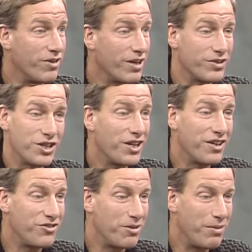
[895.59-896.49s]
of television
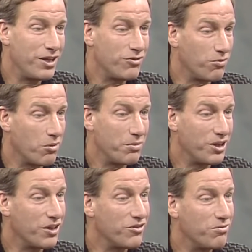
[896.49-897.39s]
and I say Betty's form
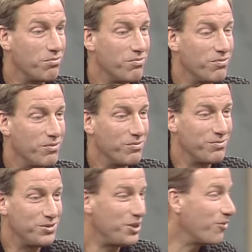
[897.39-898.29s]
because
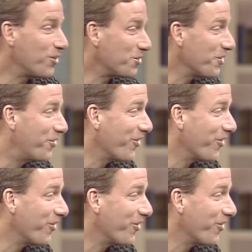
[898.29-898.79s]
she virtually